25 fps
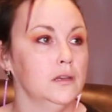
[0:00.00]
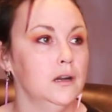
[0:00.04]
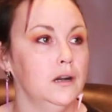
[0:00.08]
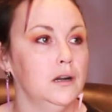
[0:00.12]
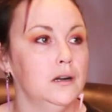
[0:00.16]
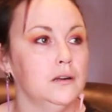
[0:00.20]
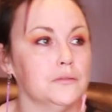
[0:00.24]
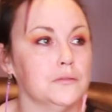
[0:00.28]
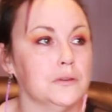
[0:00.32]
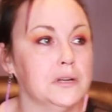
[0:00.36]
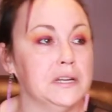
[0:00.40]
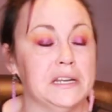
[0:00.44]

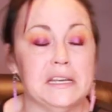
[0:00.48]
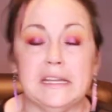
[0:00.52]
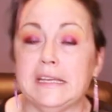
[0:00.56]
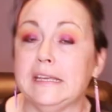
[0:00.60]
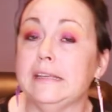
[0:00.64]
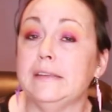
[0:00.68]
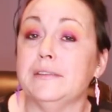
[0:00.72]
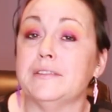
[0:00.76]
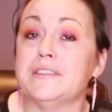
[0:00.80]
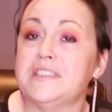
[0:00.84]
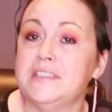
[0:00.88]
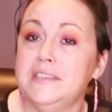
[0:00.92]
Already,
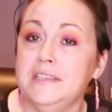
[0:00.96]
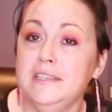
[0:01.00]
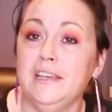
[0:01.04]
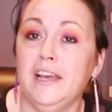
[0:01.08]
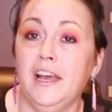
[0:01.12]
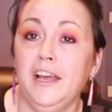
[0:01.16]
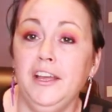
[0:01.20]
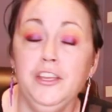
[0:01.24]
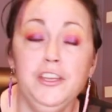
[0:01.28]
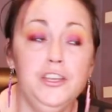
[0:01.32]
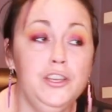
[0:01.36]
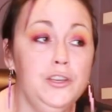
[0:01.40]
you see
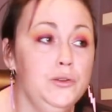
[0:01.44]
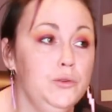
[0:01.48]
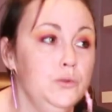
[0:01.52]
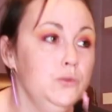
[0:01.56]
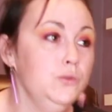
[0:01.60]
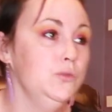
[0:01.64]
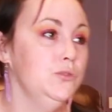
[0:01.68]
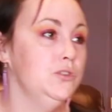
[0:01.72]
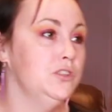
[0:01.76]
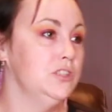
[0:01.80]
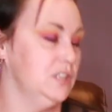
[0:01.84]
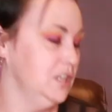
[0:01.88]
a
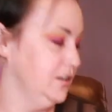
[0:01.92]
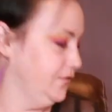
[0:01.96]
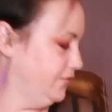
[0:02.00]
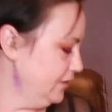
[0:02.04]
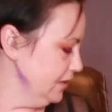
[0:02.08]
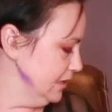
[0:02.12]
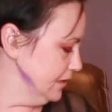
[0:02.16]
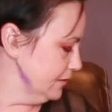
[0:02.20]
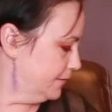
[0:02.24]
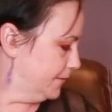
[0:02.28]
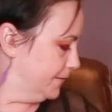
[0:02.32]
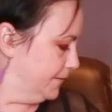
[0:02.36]
huge
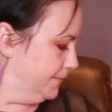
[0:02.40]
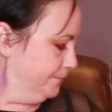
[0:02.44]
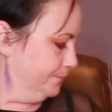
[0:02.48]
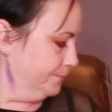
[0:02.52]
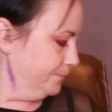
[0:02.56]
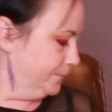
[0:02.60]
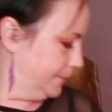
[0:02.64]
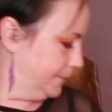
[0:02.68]
difference.